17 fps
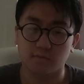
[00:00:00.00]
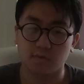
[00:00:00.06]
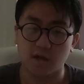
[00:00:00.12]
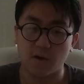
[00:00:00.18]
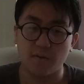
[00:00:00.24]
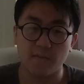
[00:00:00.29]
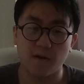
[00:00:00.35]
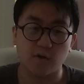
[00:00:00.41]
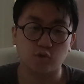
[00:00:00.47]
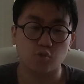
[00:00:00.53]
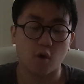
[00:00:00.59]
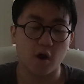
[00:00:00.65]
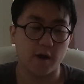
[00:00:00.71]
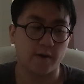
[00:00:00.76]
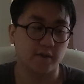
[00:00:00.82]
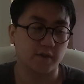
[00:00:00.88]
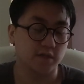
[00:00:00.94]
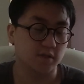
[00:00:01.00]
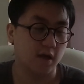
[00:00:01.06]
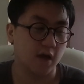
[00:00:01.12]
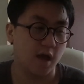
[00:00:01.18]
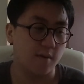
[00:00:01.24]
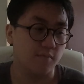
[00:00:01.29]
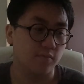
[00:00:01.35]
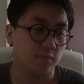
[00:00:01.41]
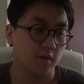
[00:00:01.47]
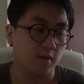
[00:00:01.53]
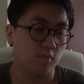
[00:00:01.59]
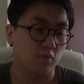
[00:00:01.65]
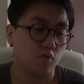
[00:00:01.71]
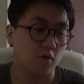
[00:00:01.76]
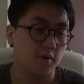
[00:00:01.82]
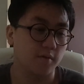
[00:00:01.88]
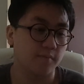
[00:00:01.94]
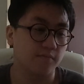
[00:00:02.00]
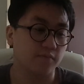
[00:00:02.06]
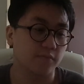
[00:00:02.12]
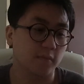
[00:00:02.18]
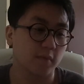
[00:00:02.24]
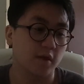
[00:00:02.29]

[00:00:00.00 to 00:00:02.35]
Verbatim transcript: I remember I was white at this time. I'm calling.